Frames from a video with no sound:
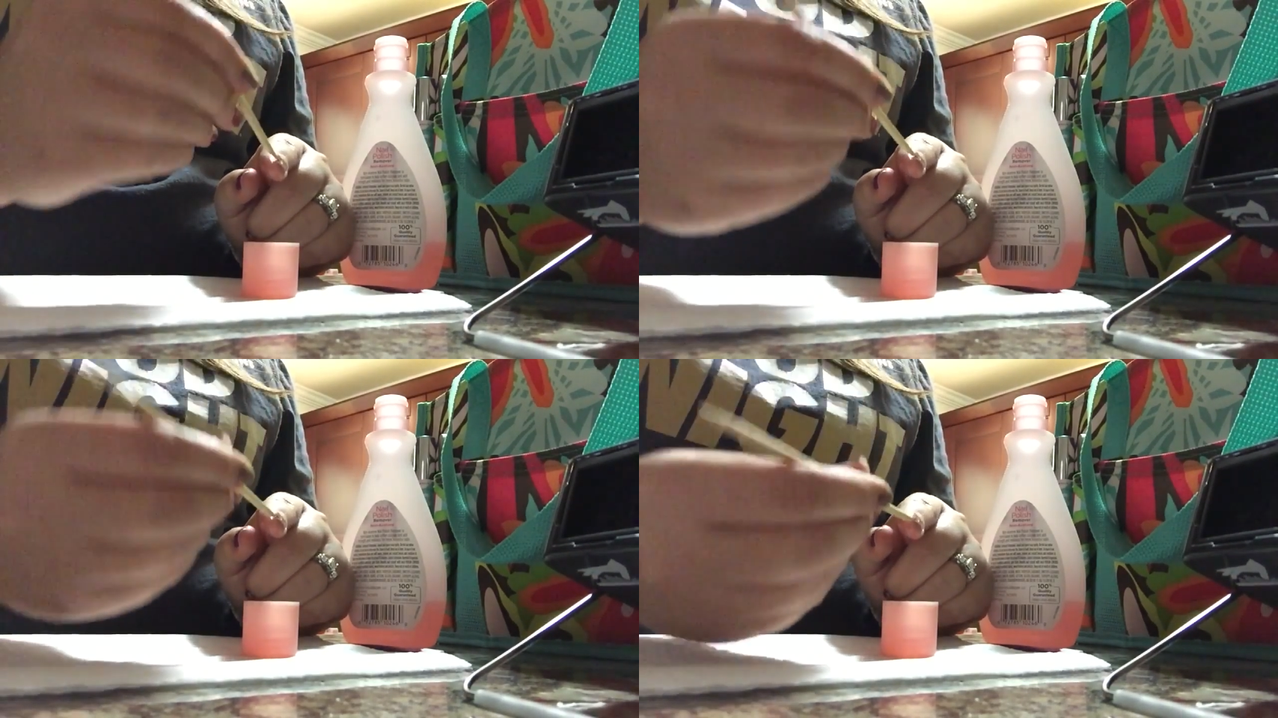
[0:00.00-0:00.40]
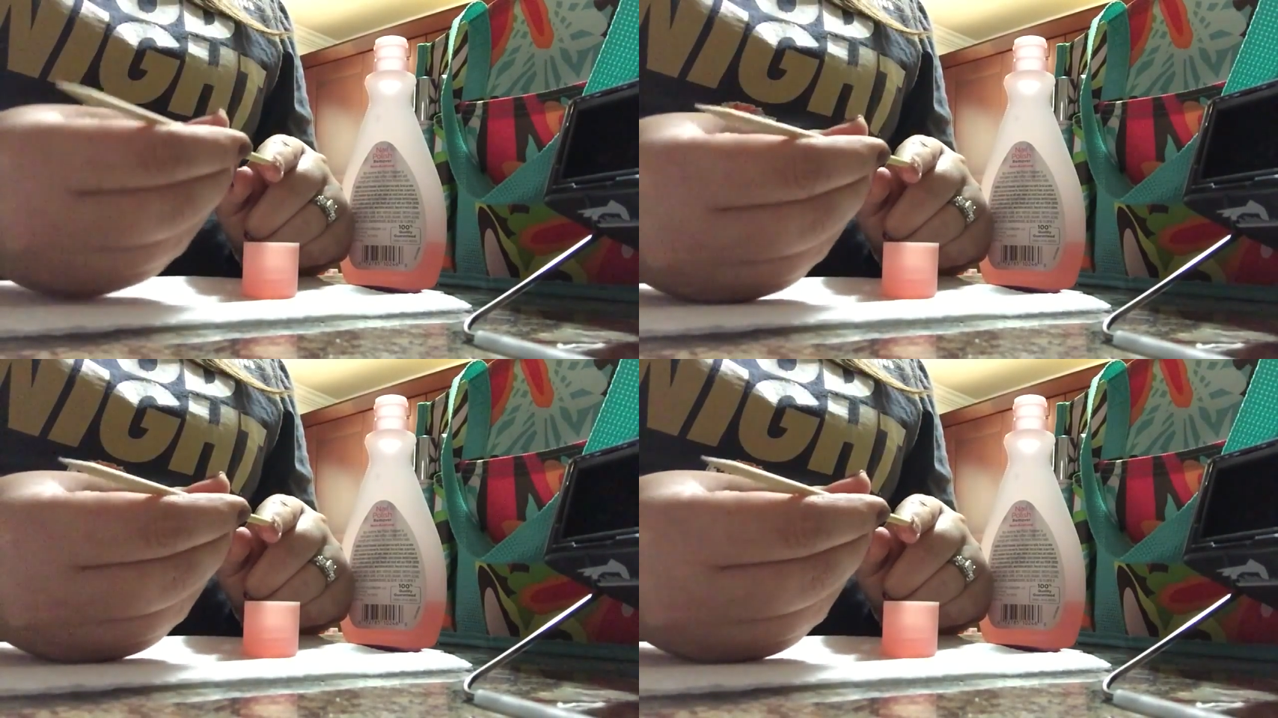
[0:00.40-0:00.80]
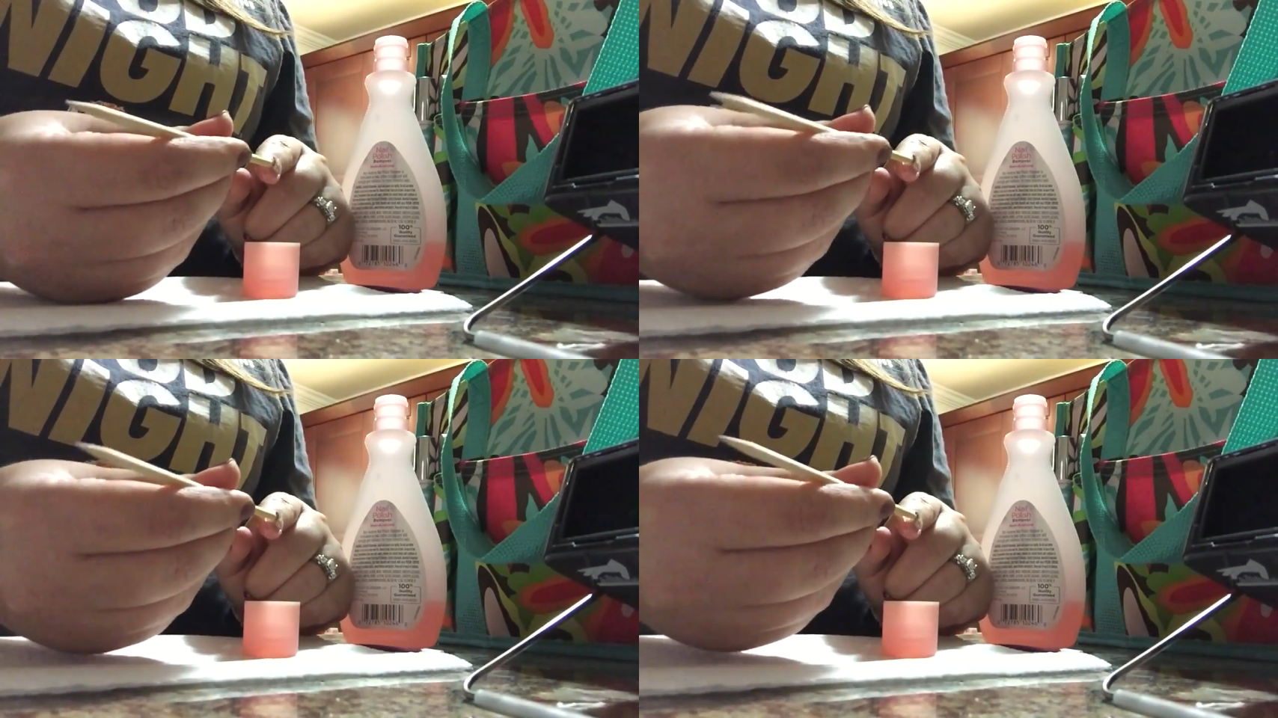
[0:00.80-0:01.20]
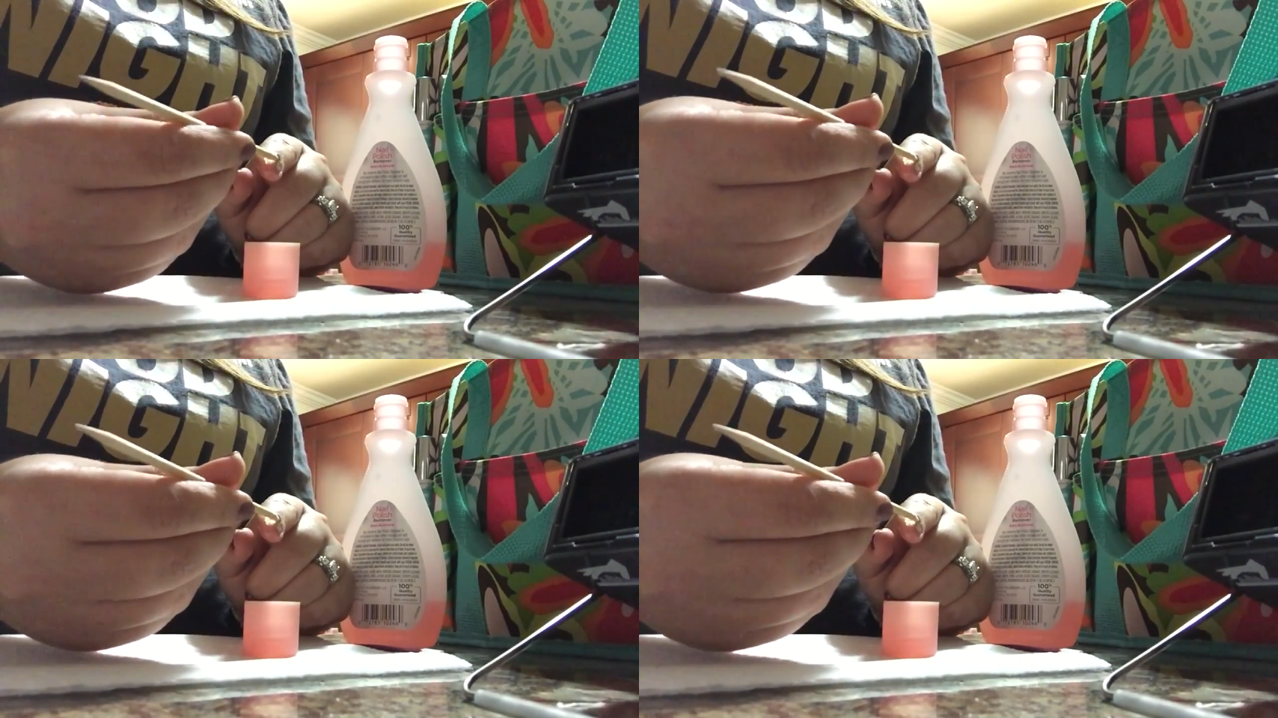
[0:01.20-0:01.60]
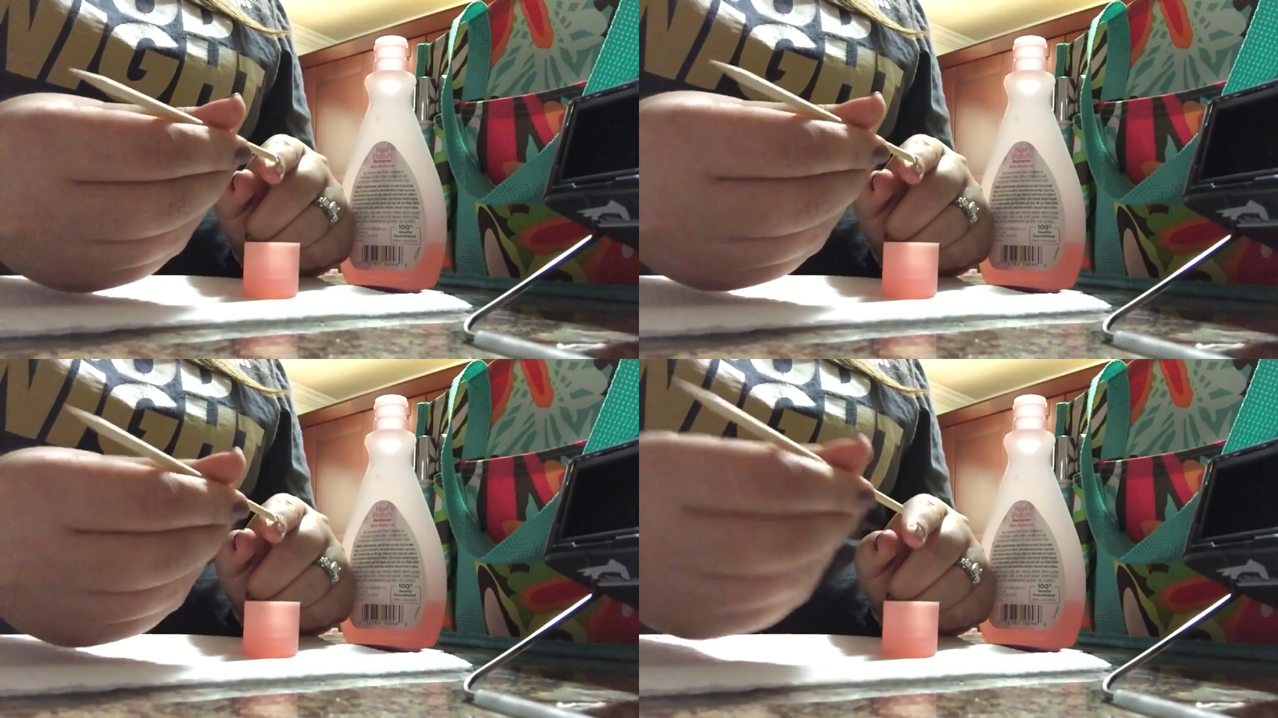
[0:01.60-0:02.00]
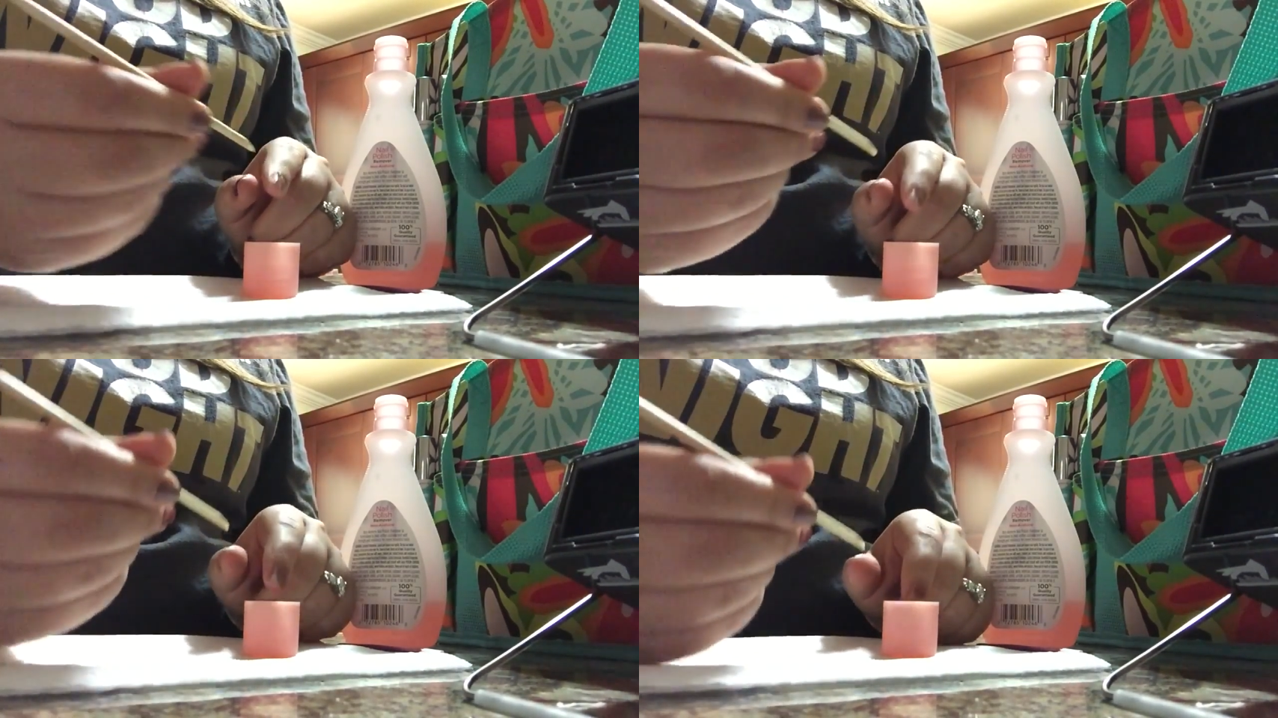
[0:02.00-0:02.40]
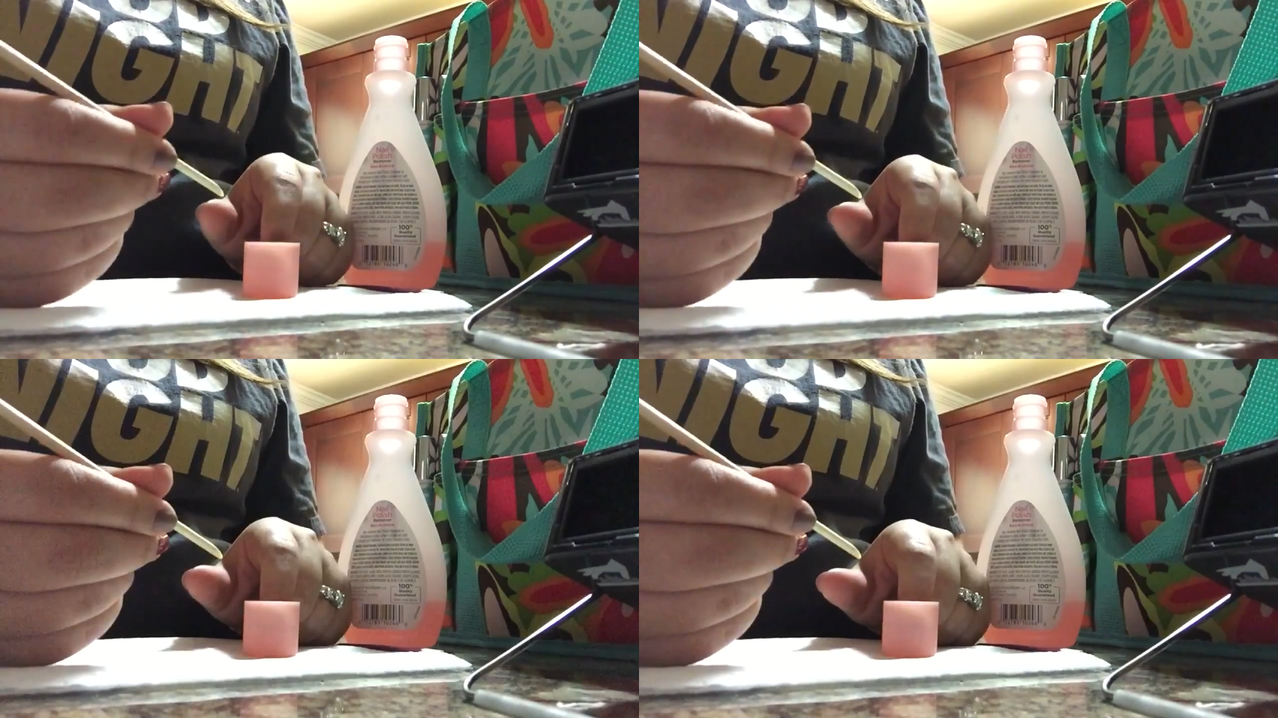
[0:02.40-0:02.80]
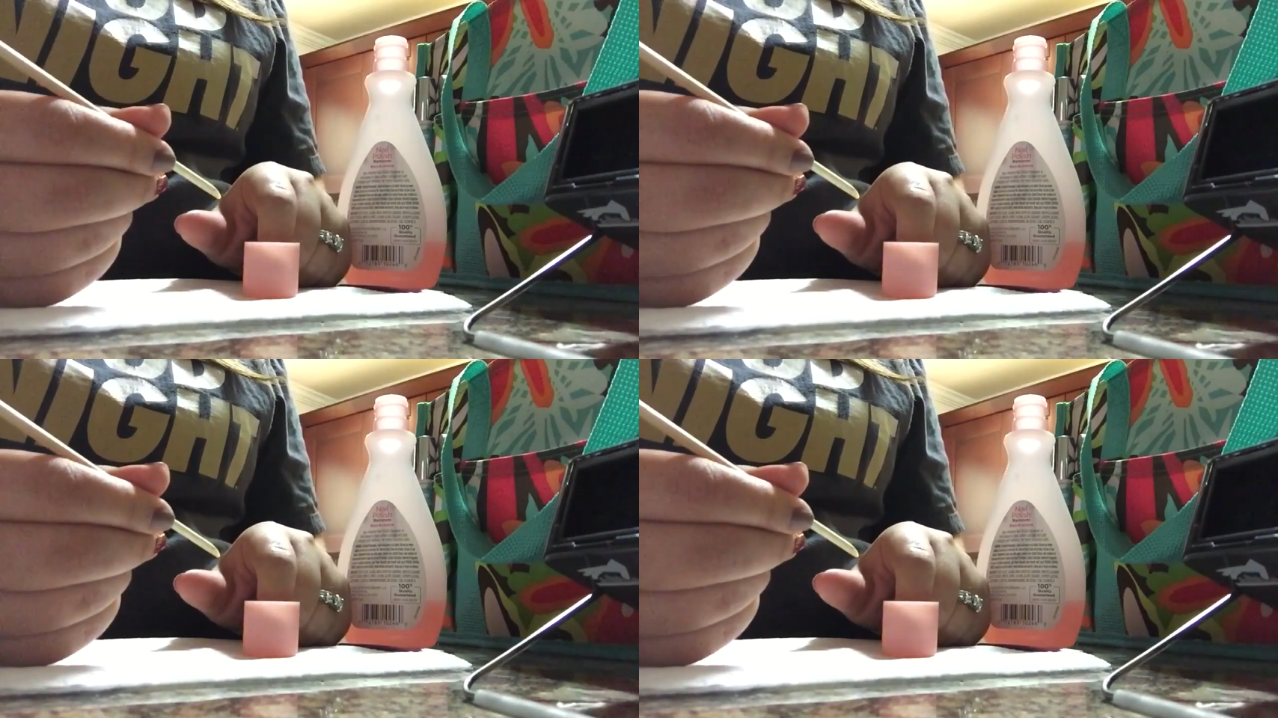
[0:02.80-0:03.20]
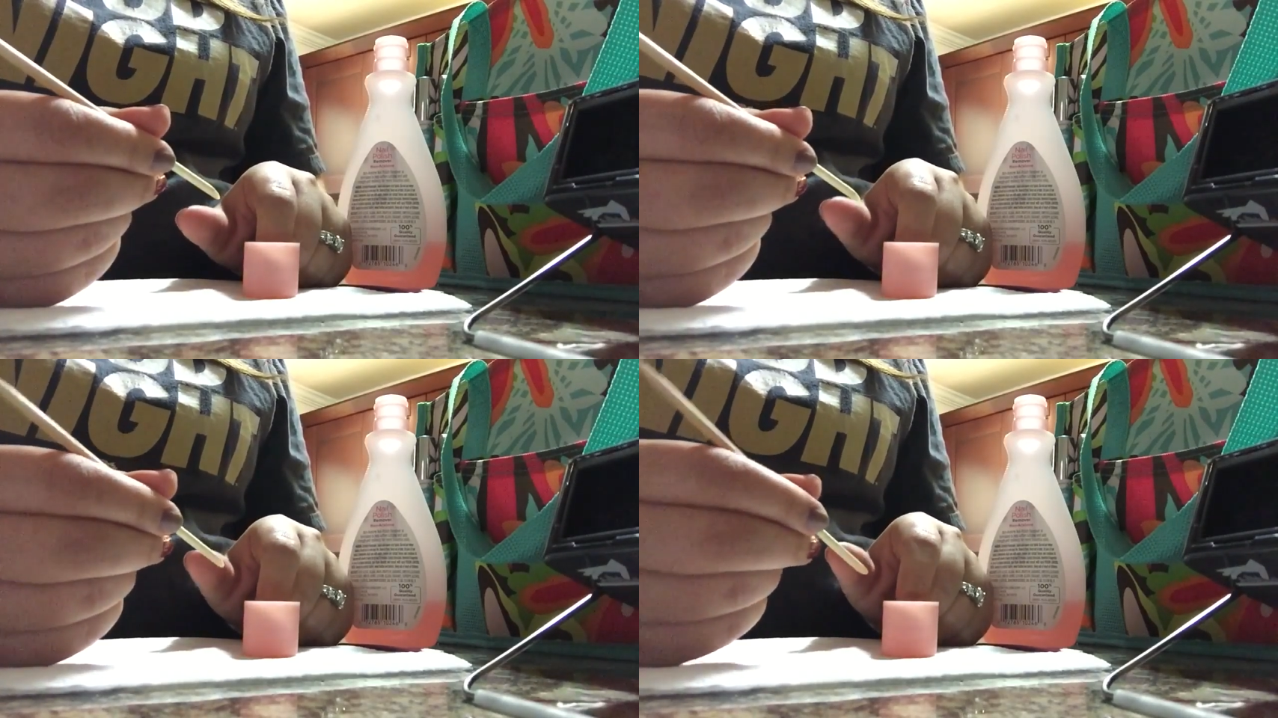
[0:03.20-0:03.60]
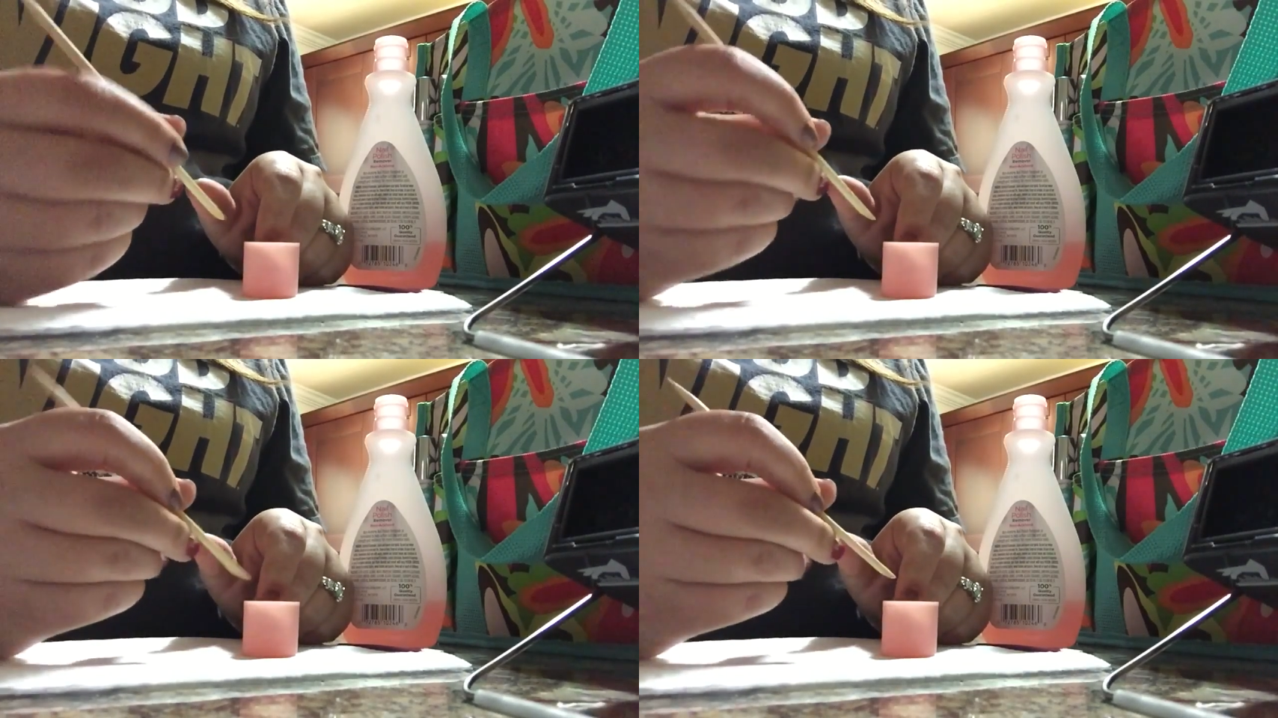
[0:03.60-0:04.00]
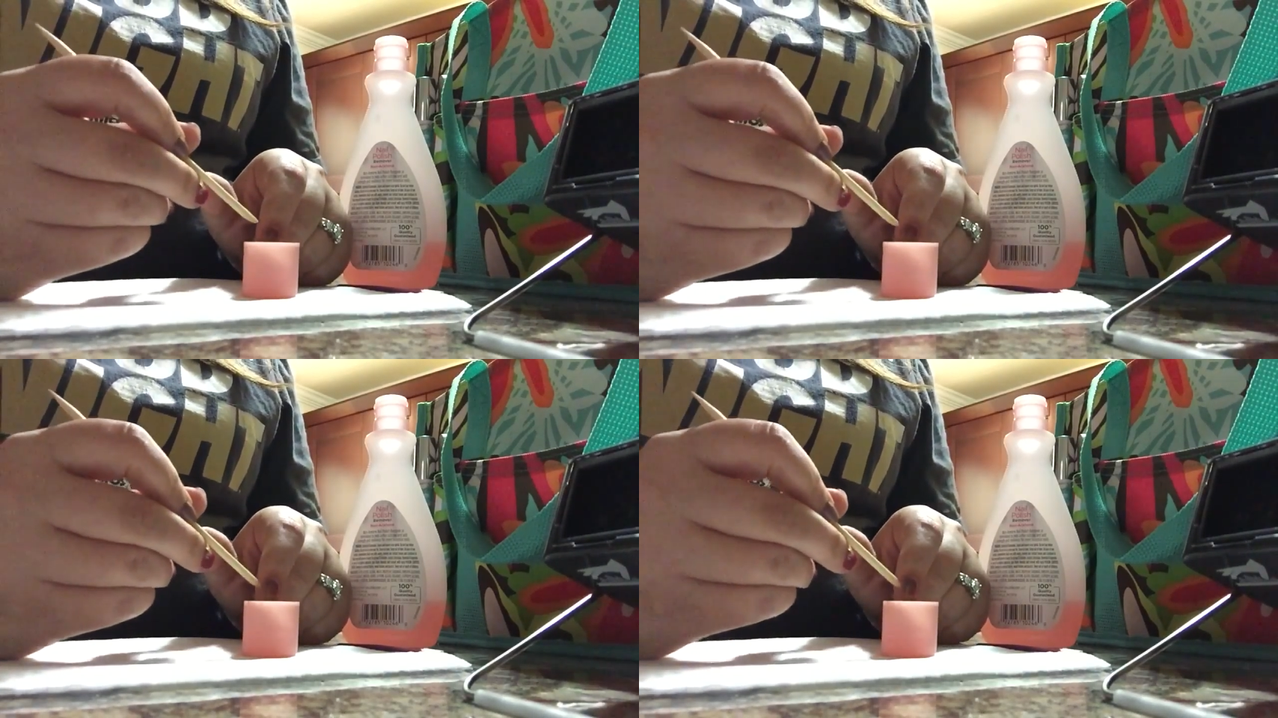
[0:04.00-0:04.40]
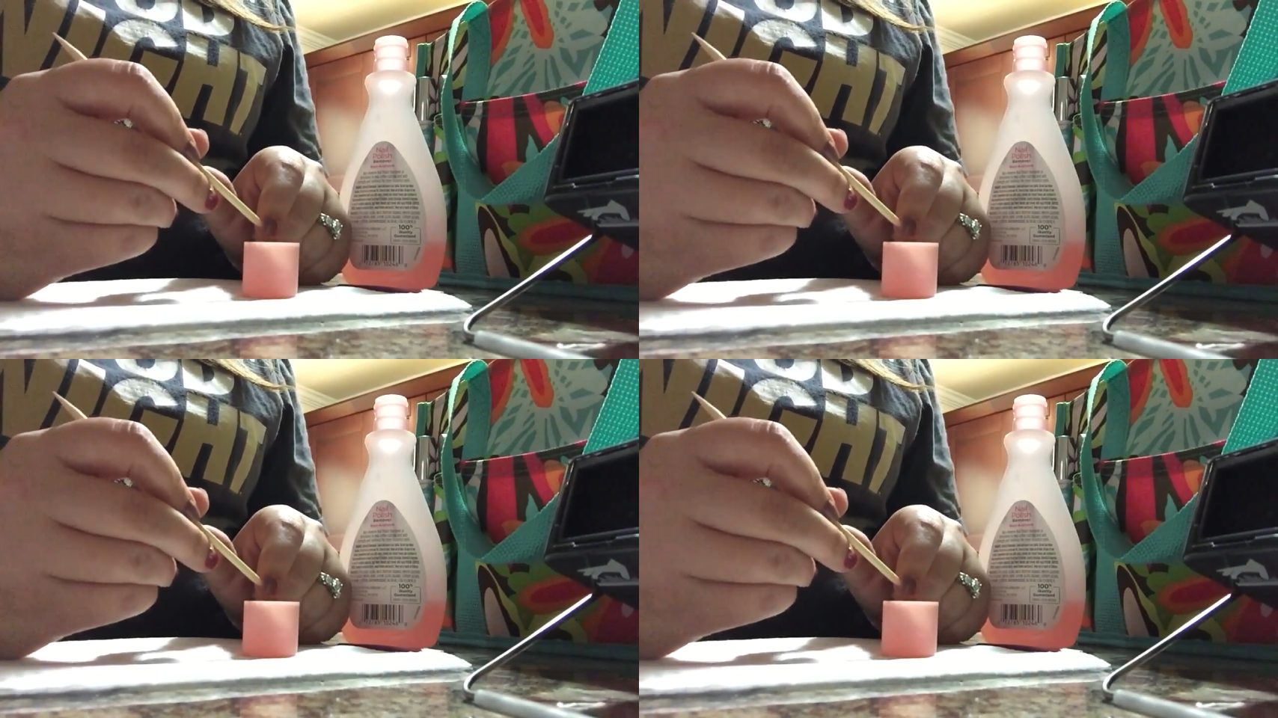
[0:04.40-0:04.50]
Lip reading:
(no speaker visible)